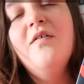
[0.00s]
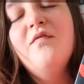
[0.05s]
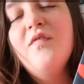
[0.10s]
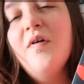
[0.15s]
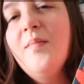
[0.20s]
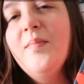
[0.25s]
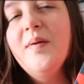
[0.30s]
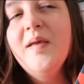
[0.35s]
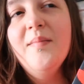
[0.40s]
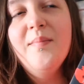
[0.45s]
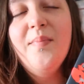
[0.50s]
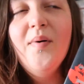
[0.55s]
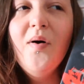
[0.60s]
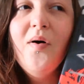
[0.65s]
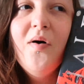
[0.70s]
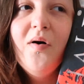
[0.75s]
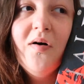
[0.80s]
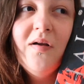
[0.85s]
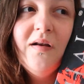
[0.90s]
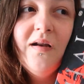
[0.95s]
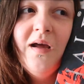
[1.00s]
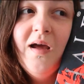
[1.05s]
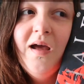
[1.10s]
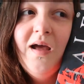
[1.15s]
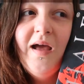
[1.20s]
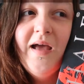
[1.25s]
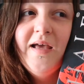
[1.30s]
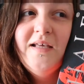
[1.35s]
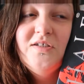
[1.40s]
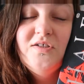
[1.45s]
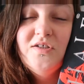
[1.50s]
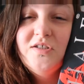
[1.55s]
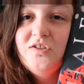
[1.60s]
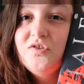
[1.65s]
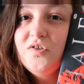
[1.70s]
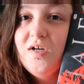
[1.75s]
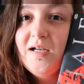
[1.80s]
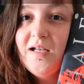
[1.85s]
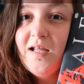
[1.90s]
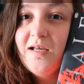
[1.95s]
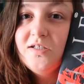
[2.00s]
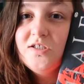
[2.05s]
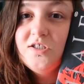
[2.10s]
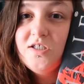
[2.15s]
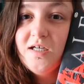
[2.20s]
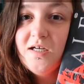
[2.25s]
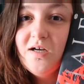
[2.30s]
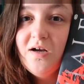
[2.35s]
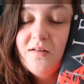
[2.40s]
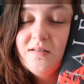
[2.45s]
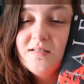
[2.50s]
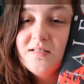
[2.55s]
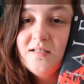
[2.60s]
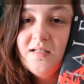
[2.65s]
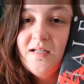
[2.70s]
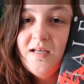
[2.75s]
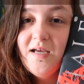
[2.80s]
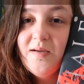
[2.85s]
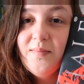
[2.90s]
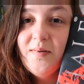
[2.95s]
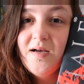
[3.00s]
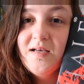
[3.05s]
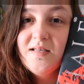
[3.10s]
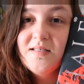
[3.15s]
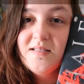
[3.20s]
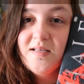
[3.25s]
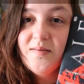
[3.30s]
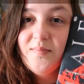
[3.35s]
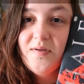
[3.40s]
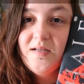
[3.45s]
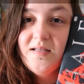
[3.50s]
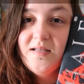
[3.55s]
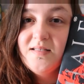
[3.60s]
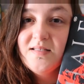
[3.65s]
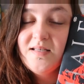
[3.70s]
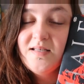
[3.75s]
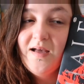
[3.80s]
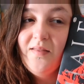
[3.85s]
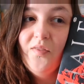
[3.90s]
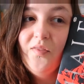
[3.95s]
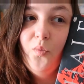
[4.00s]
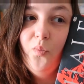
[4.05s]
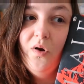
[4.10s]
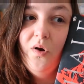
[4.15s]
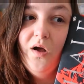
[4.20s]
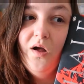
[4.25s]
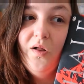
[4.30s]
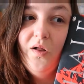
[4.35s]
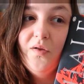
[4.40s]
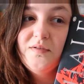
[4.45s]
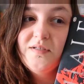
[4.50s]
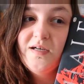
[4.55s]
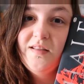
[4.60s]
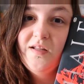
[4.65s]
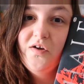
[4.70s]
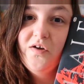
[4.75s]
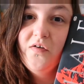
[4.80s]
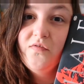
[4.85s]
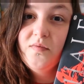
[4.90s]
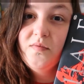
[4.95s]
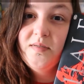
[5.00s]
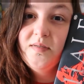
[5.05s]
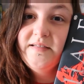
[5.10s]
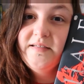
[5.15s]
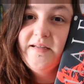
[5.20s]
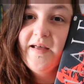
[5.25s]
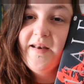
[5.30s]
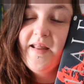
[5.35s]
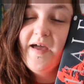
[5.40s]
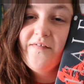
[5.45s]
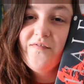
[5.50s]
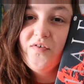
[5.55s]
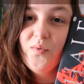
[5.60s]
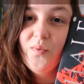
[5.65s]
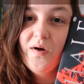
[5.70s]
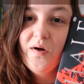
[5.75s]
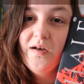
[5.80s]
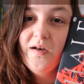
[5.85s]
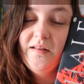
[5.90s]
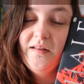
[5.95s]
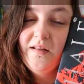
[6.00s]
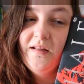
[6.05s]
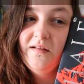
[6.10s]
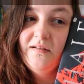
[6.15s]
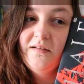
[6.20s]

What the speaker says: From being born, he's just treated like shit constantly by his siblings and the world and the government and everyone.